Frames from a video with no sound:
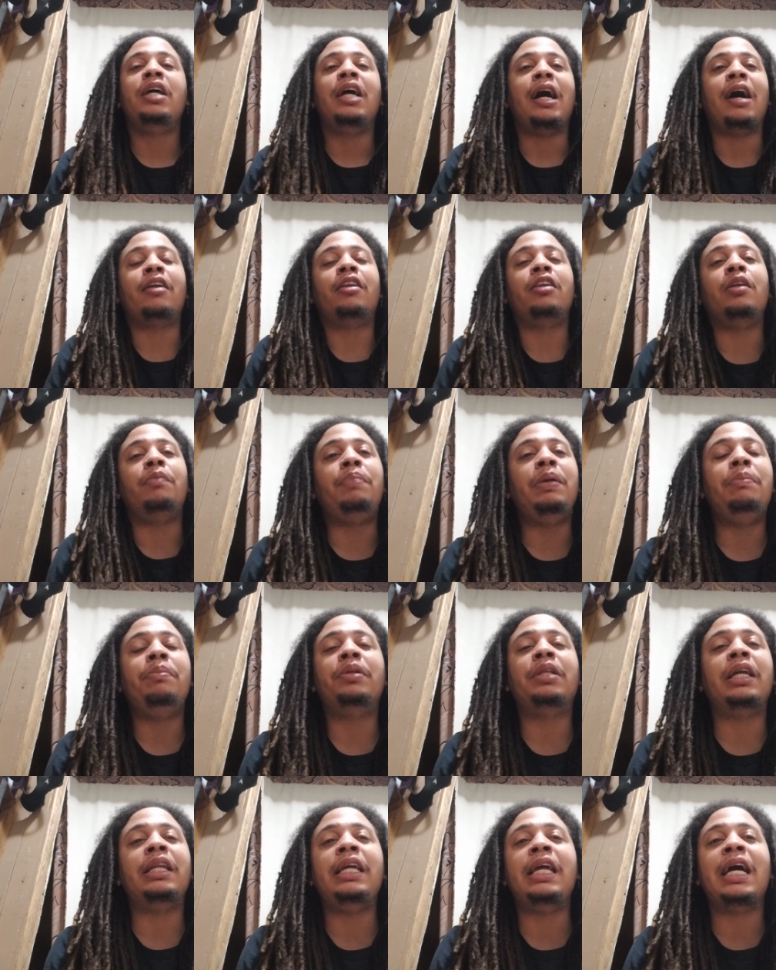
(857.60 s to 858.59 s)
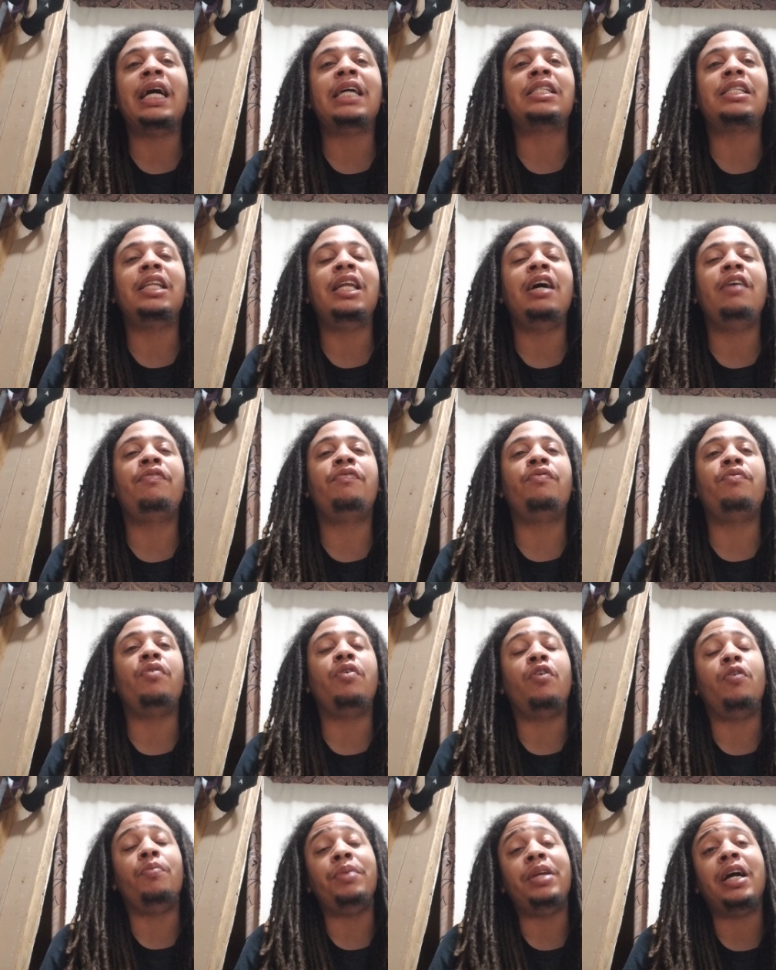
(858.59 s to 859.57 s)
out of the people that he has left
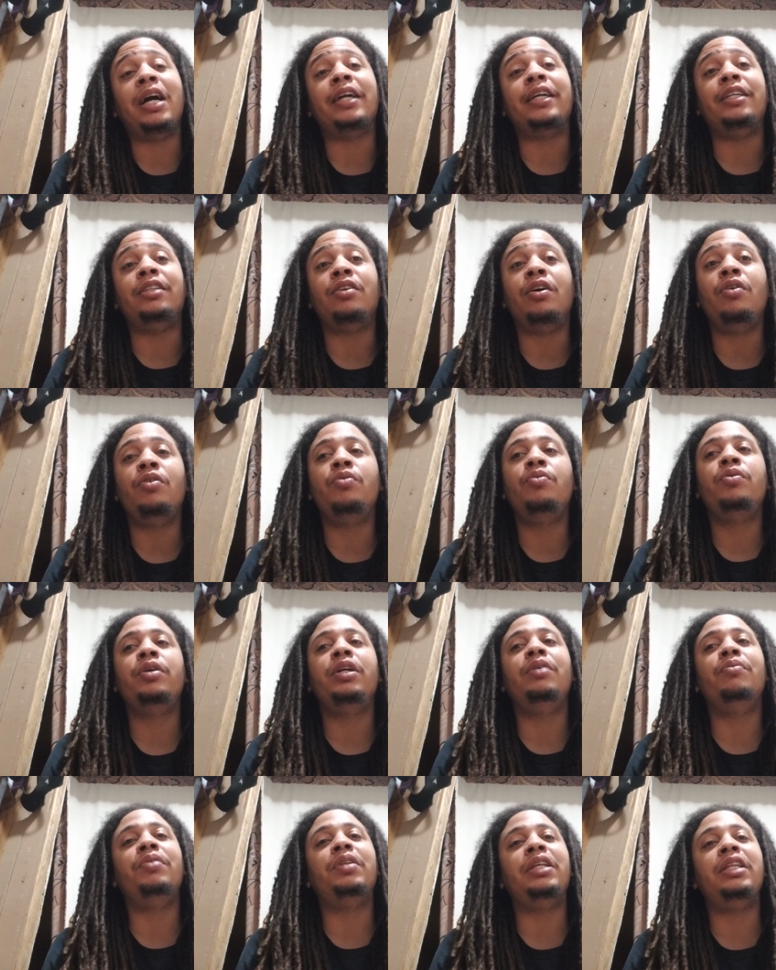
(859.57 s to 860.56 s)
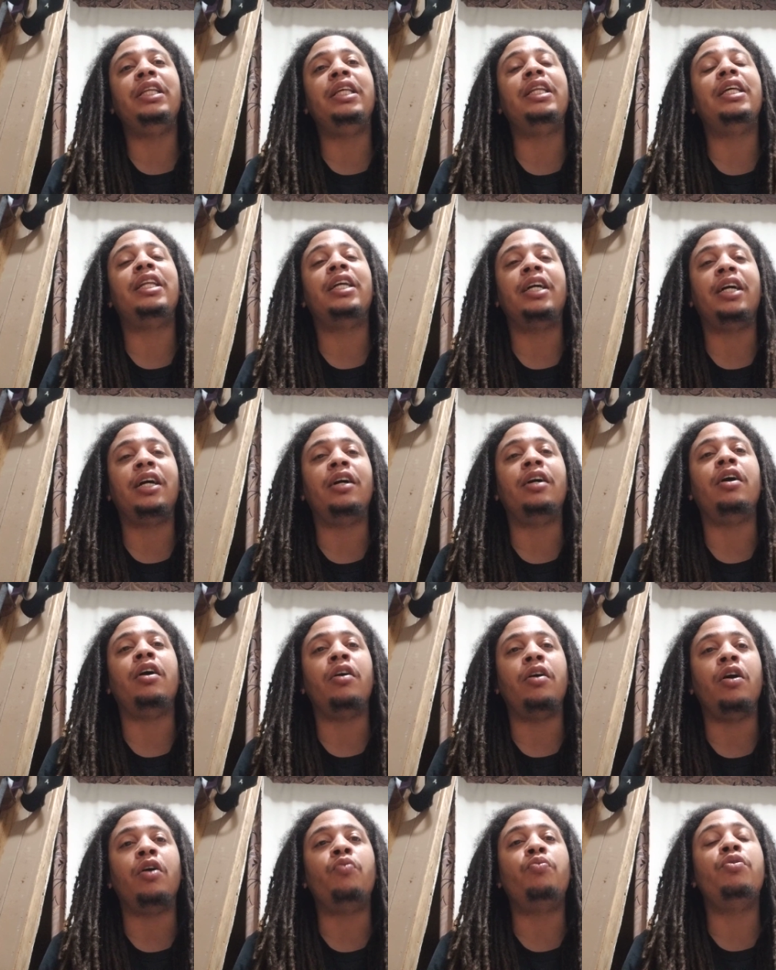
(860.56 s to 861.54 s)
on Miyagi-Do, he really needed a,
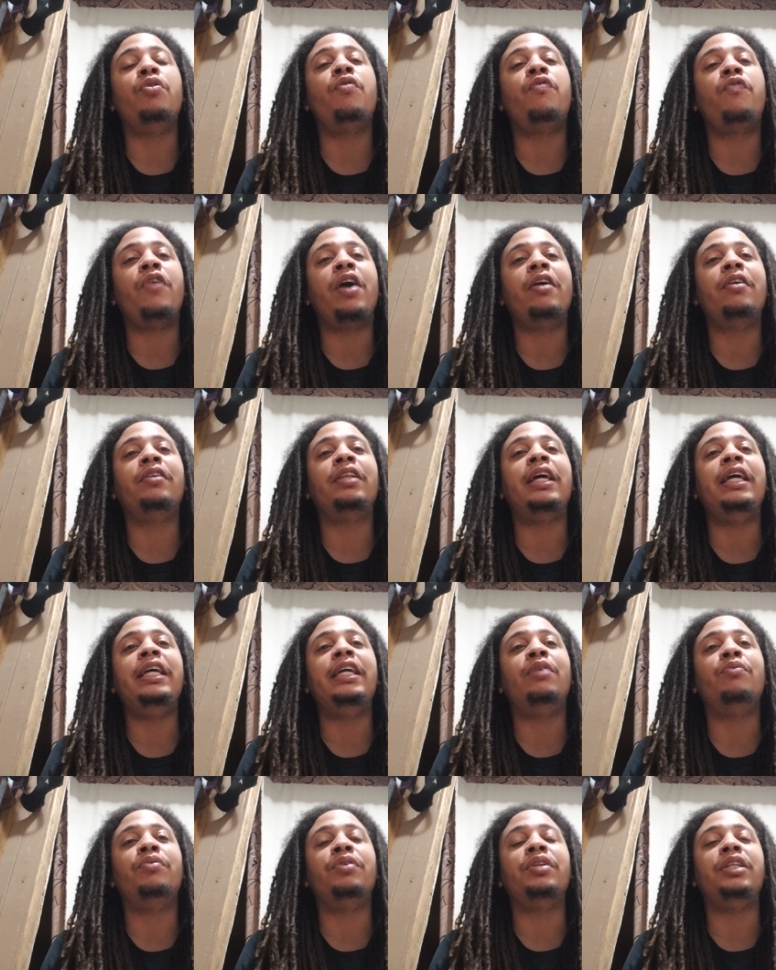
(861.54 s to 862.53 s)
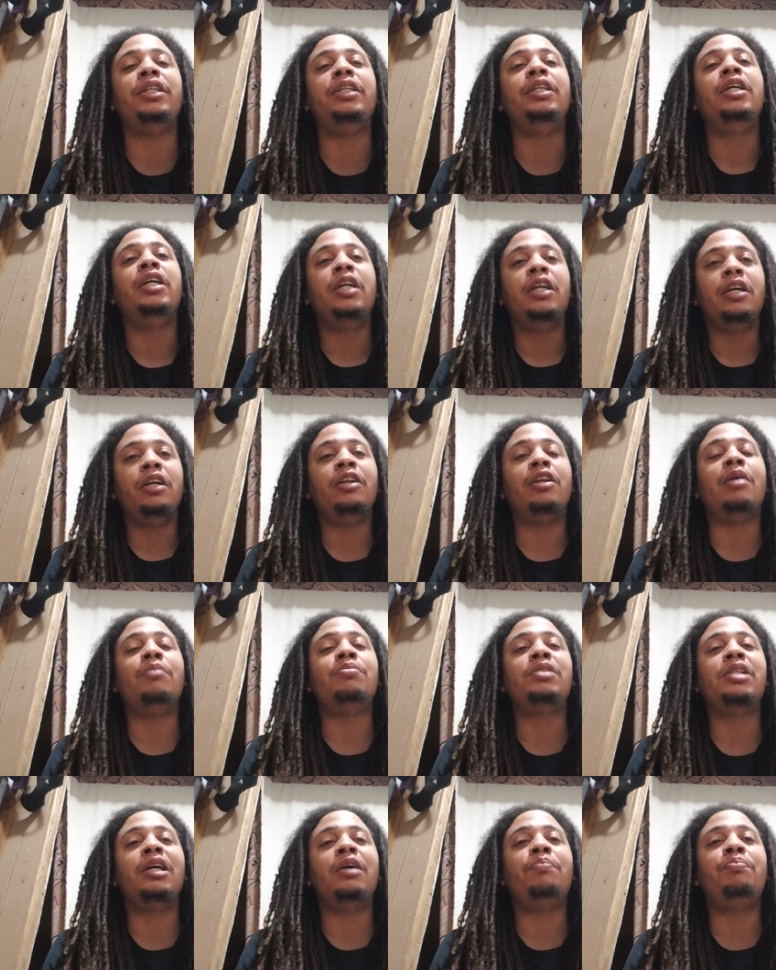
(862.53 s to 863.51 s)
a, a real fighter that he can really, you know what
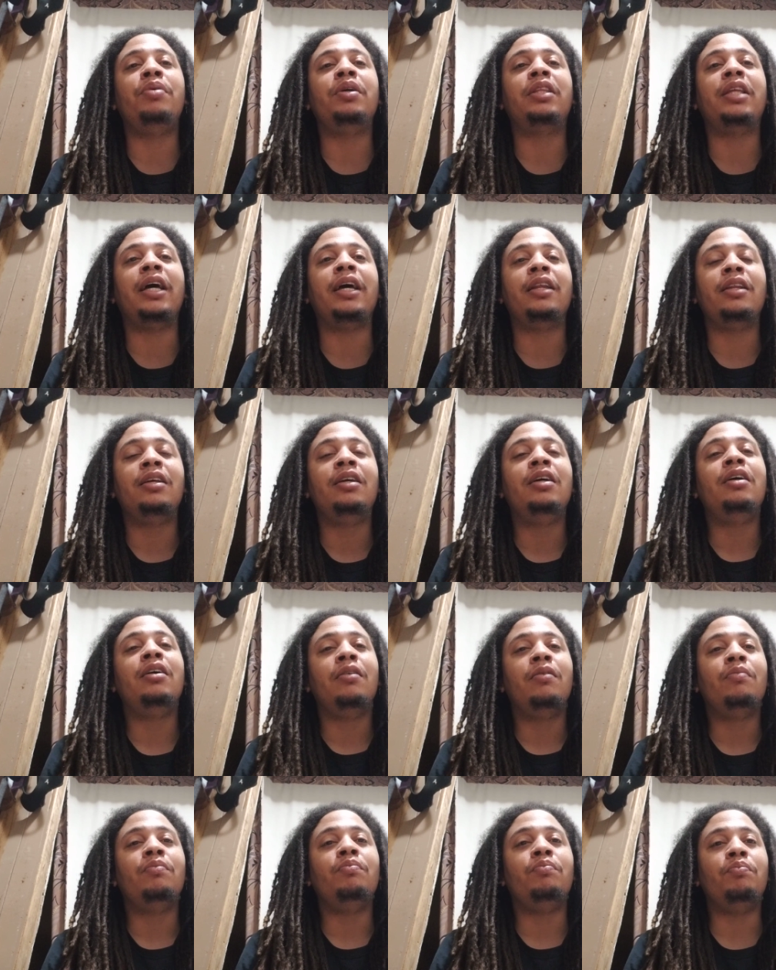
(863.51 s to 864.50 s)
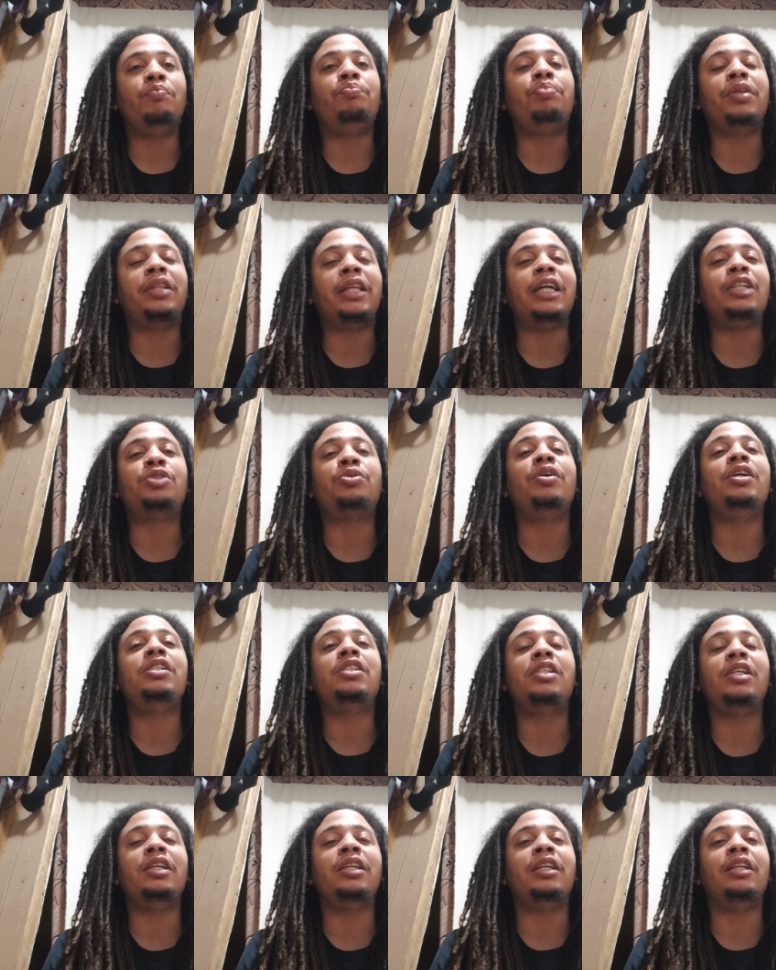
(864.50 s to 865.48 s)
I'm saying, put that put that
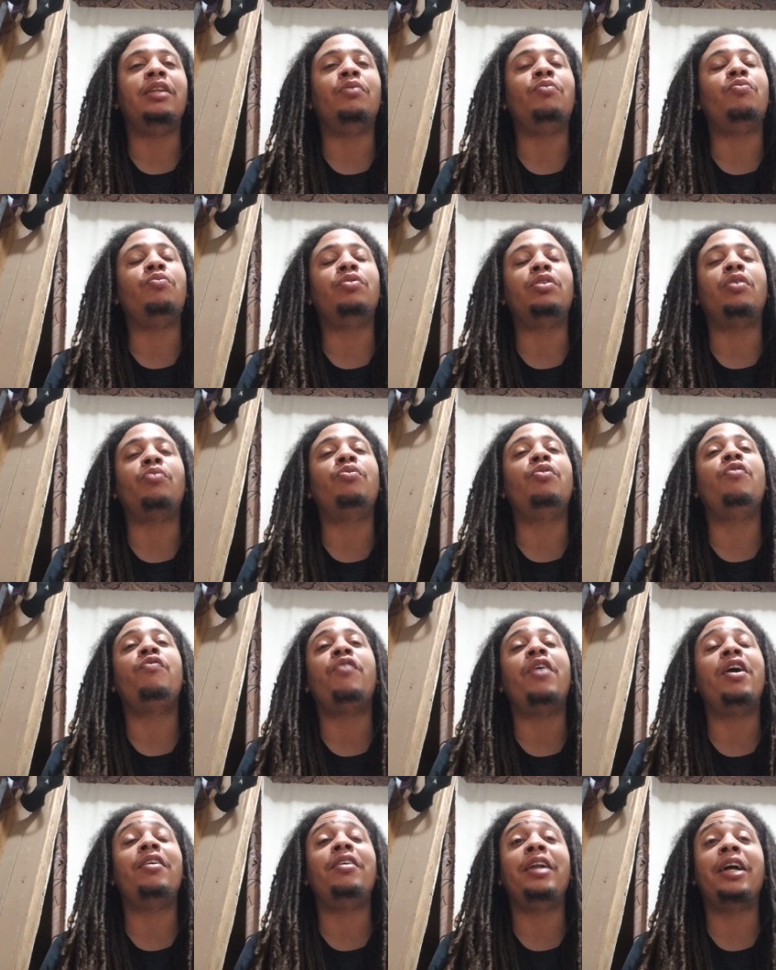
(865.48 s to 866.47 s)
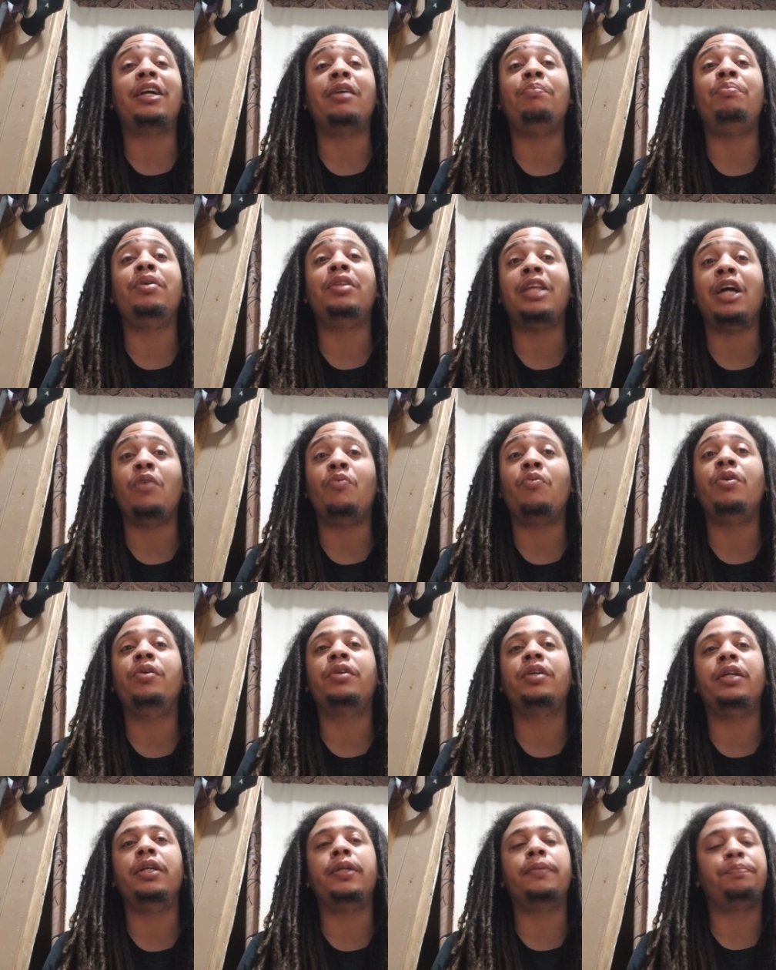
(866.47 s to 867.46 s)
trust in, the, the real fighter that can put that
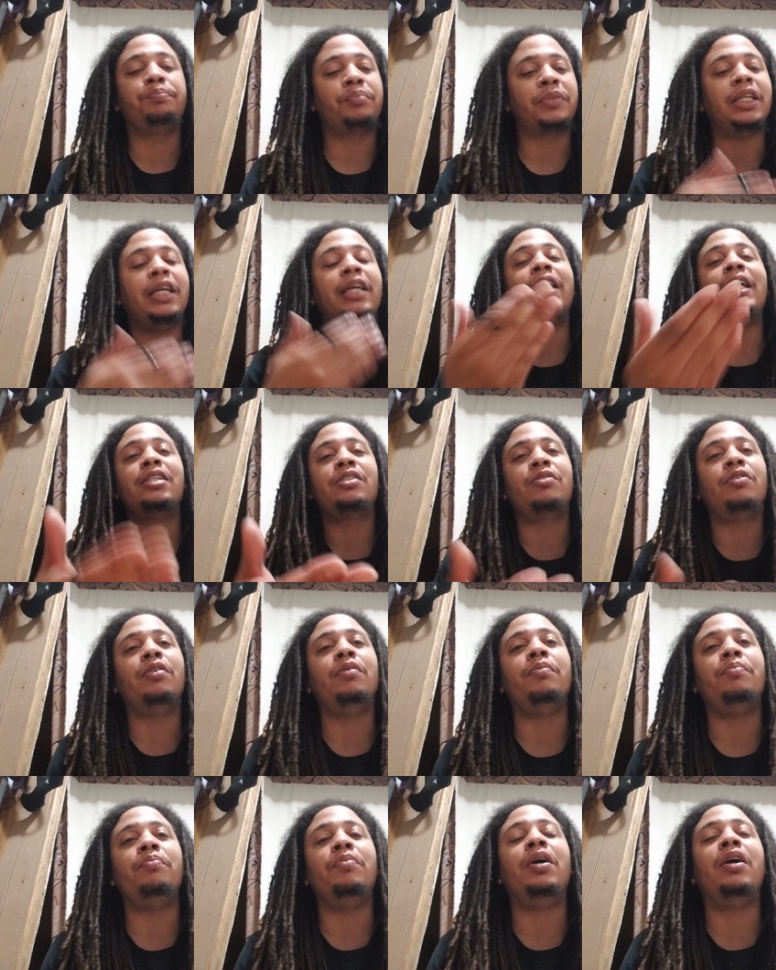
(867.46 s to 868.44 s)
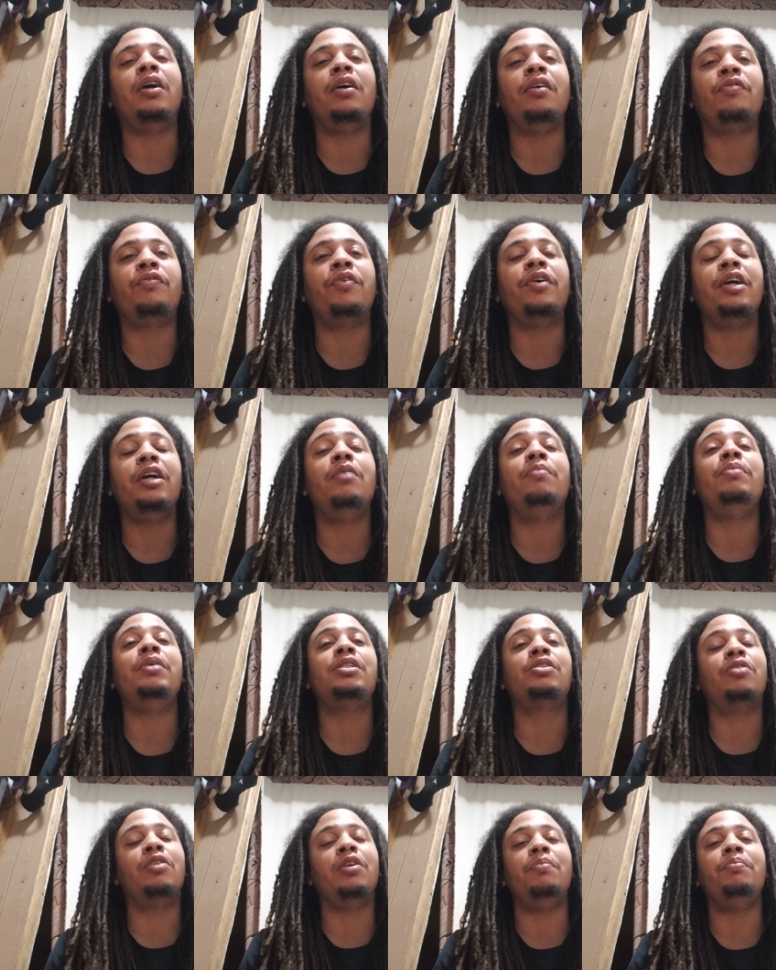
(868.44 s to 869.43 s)
work in. And that's going to, uh, for him,
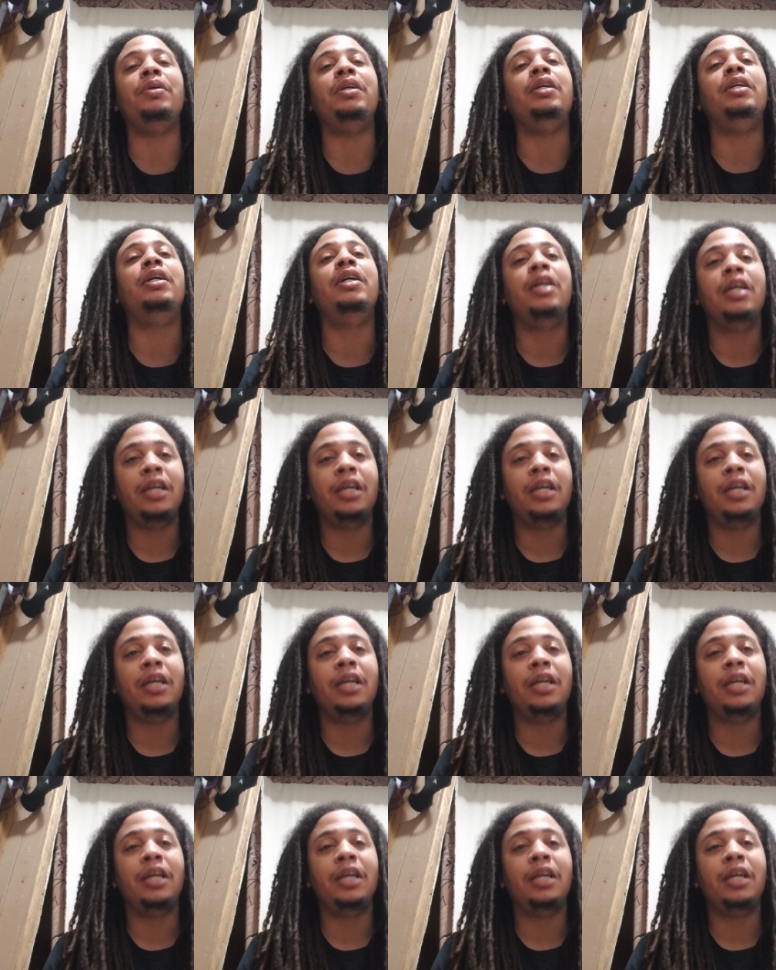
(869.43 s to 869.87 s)
it's going to be